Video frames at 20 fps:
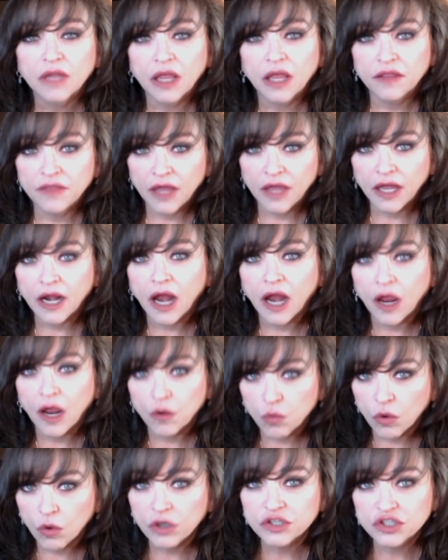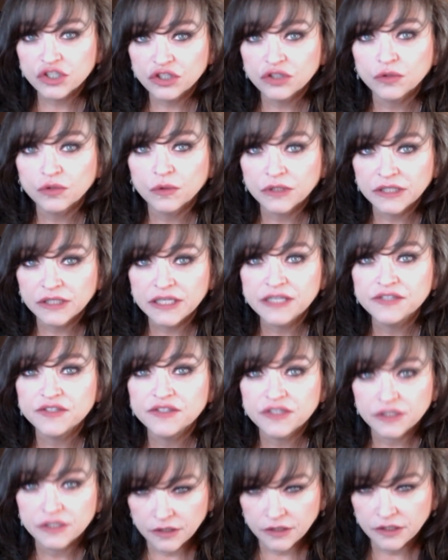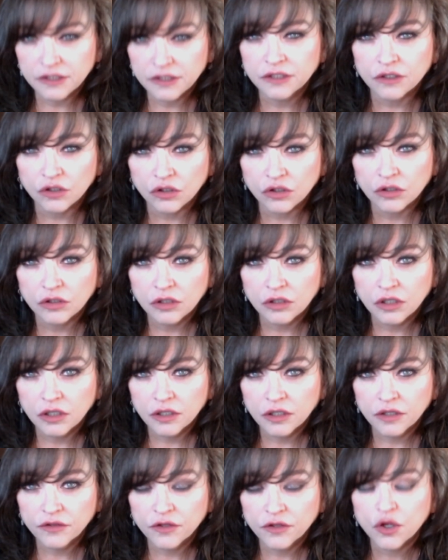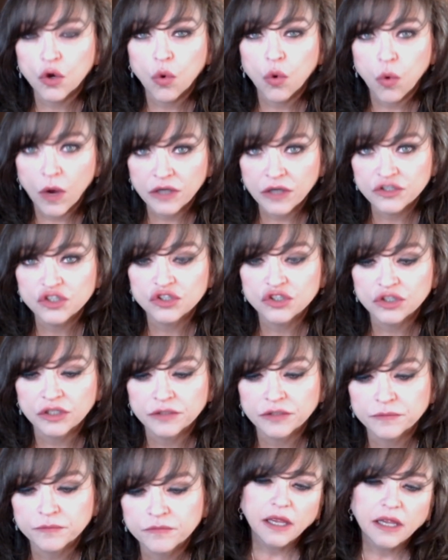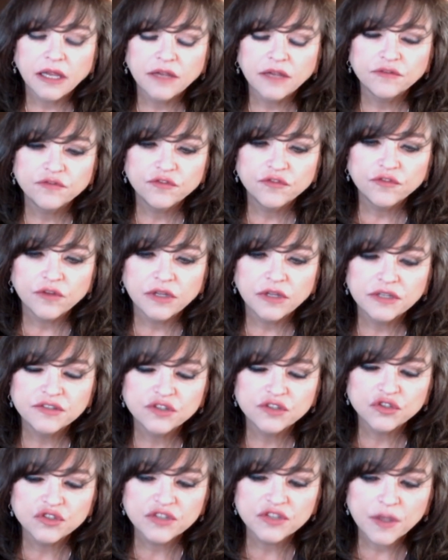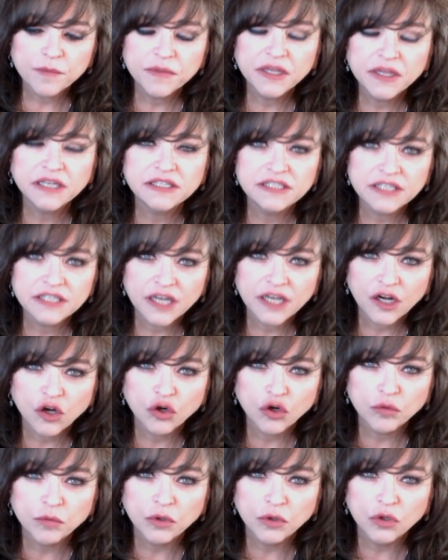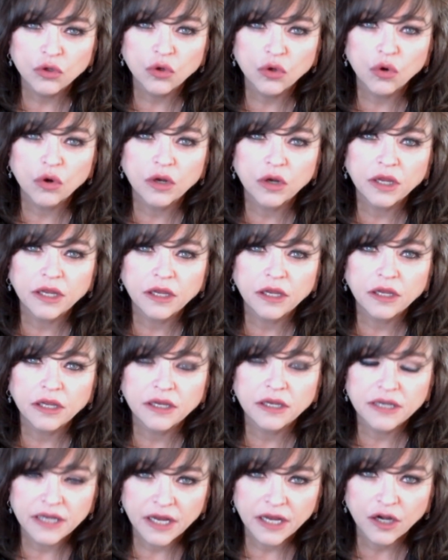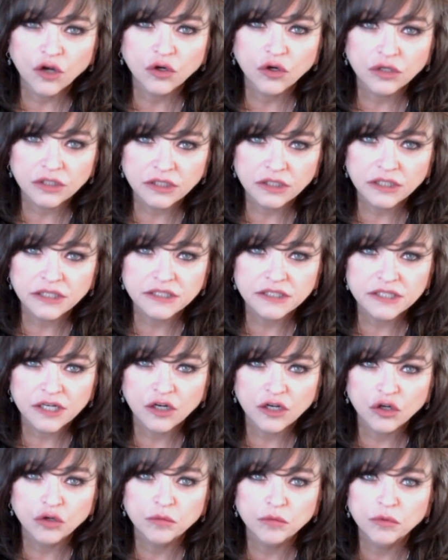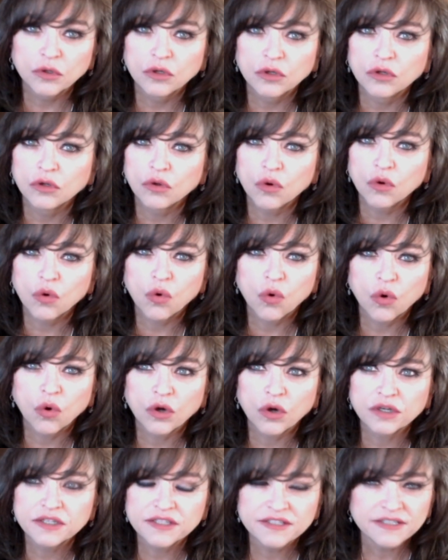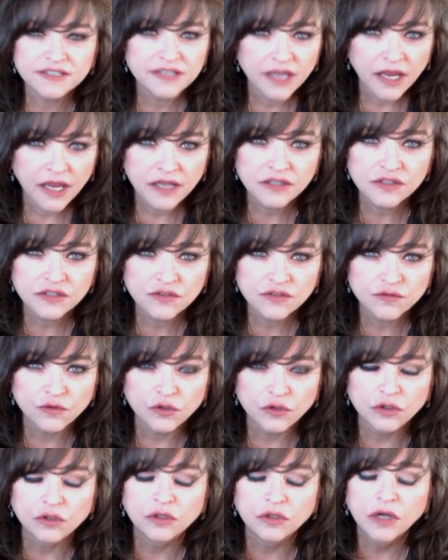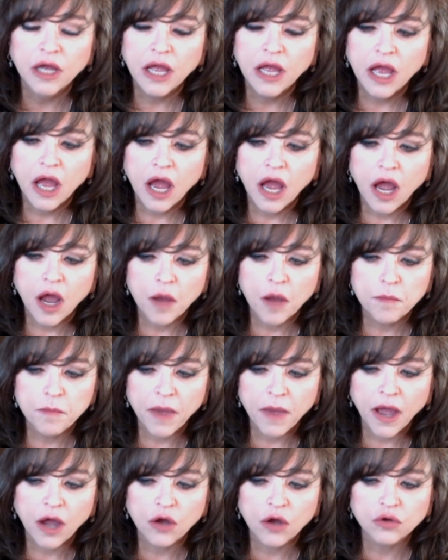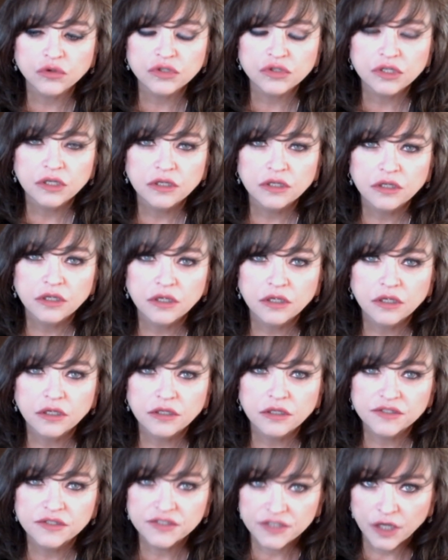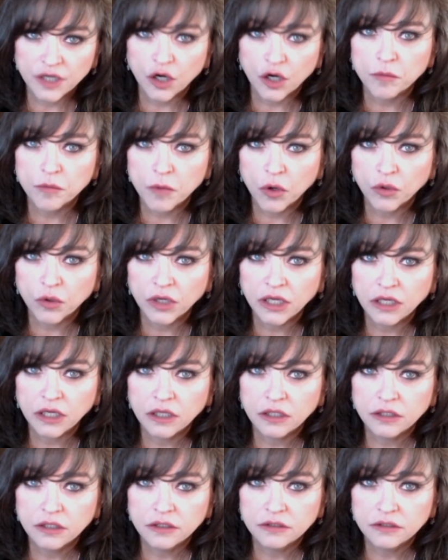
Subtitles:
that I want you to at least hear the question. Is there something terrible, inherently terrible or distasteful about ceremony?